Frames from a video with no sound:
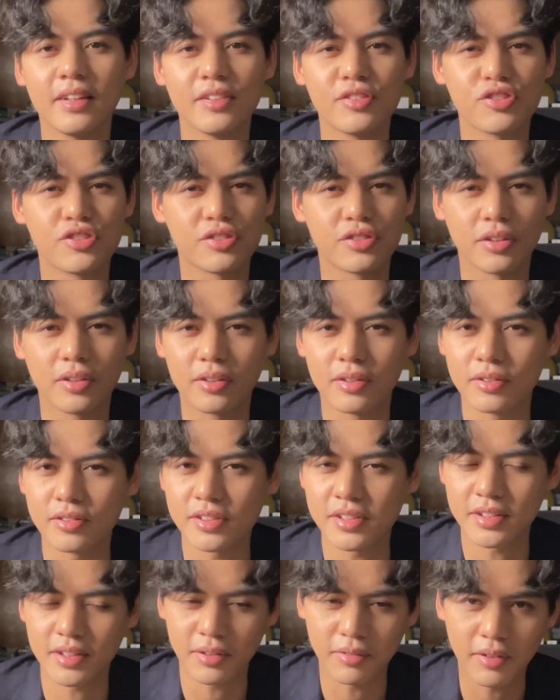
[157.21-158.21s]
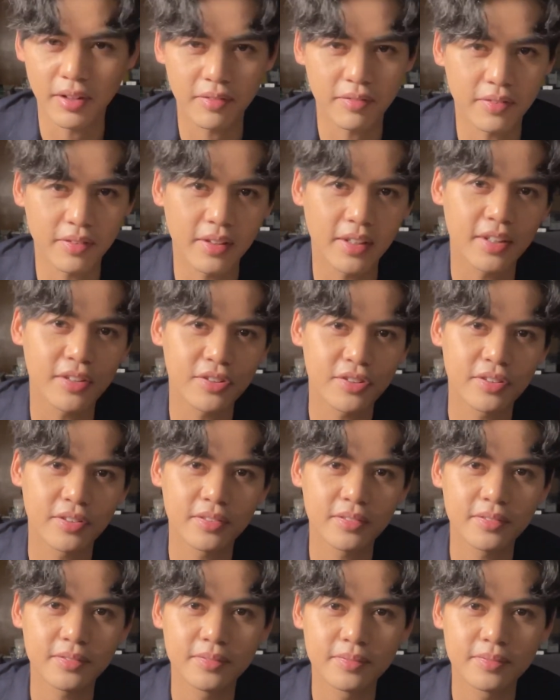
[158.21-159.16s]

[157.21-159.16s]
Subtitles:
it shows the revelation.